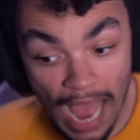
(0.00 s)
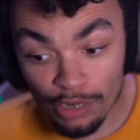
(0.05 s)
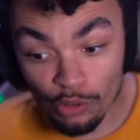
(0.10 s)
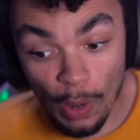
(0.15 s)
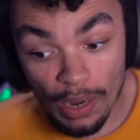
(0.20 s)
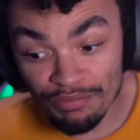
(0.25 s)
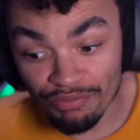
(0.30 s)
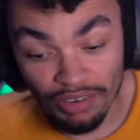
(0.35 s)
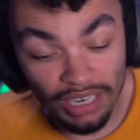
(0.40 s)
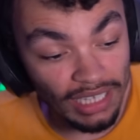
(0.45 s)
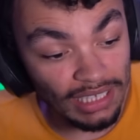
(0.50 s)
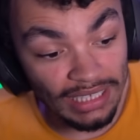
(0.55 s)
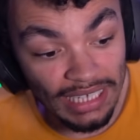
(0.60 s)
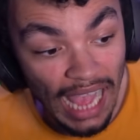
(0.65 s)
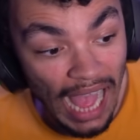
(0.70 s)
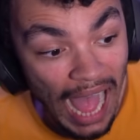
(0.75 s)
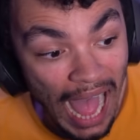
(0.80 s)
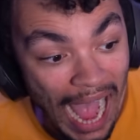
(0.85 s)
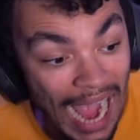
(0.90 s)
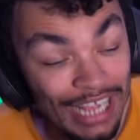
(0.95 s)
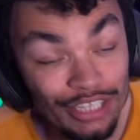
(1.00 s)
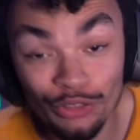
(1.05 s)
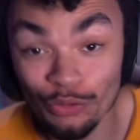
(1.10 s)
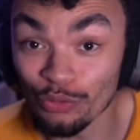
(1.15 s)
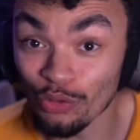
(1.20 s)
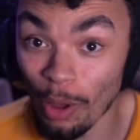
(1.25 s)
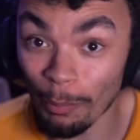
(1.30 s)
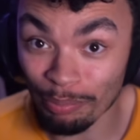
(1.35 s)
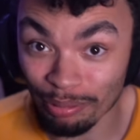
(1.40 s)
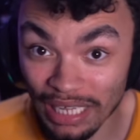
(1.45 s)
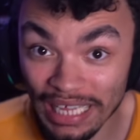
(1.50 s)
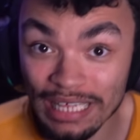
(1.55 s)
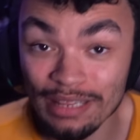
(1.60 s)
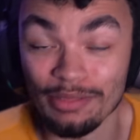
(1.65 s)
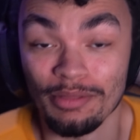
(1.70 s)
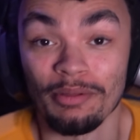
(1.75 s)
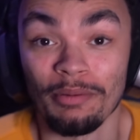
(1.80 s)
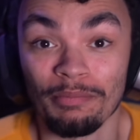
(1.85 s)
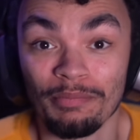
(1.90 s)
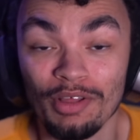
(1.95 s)
and quite frankly, I do not
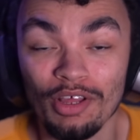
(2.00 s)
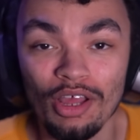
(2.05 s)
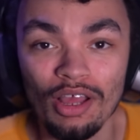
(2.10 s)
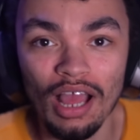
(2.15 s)
blame them.